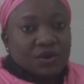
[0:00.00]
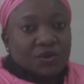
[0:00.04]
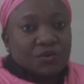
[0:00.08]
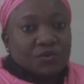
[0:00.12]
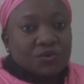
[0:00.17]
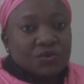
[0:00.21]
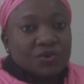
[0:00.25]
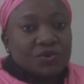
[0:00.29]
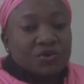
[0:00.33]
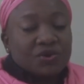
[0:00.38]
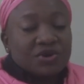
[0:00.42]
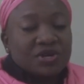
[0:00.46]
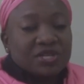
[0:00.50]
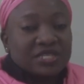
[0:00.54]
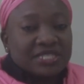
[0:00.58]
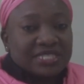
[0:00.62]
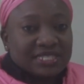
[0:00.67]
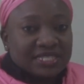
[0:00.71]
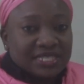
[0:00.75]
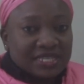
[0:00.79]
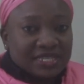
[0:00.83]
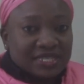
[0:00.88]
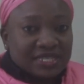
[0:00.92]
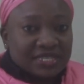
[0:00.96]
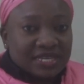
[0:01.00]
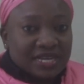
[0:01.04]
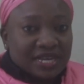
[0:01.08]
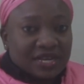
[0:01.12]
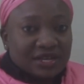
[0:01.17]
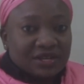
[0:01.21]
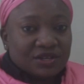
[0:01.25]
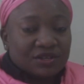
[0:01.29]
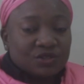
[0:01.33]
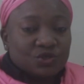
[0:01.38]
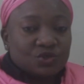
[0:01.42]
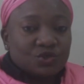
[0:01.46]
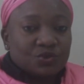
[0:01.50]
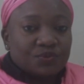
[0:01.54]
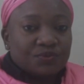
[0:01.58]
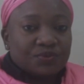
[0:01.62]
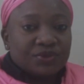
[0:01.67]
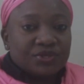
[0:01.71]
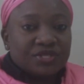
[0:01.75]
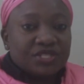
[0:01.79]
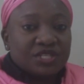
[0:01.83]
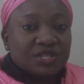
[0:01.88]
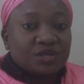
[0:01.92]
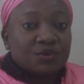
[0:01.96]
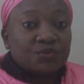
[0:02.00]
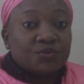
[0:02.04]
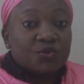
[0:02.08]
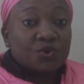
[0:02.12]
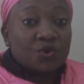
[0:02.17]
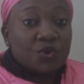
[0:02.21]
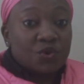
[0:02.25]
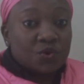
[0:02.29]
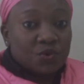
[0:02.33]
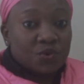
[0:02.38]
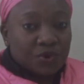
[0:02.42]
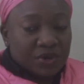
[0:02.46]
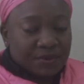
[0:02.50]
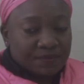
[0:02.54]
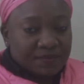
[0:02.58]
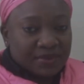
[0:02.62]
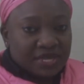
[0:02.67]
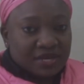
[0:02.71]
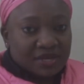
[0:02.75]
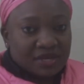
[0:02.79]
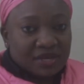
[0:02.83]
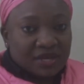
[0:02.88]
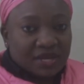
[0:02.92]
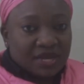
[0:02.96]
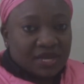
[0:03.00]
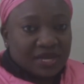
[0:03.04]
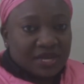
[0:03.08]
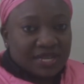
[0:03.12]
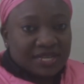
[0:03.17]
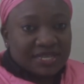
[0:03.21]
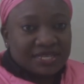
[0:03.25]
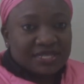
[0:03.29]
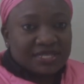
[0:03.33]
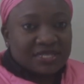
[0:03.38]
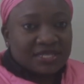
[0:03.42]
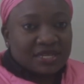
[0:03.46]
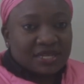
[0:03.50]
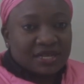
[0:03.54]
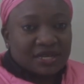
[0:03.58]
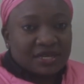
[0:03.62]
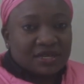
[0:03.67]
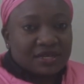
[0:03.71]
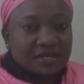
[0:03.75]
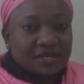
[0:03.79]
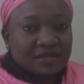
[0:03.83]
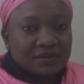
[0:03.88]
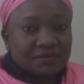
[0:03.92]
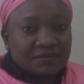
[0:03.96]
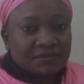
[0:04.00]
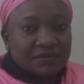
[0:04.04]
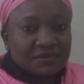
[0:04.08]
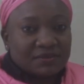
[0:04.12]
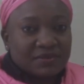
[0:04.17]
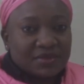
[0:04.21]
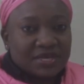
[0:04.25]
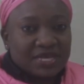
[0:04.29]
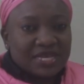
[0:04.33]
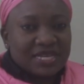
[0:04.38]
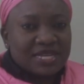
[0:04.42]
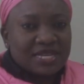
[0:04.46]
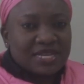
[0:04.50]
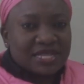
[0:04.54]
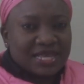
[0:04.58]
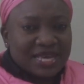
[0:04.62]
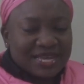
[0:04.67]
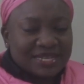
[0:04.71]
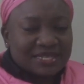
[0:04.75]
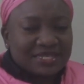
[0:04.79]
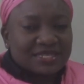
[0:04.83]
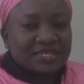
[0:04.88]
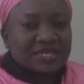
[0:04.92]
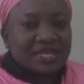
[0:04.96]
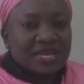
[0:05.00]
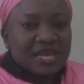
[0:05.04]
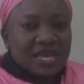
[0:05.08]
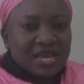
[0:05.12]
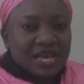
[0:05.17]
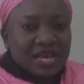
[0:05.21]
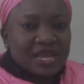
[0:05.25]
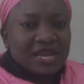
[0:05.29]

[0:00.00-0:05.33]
will consider to put in more women, and in that,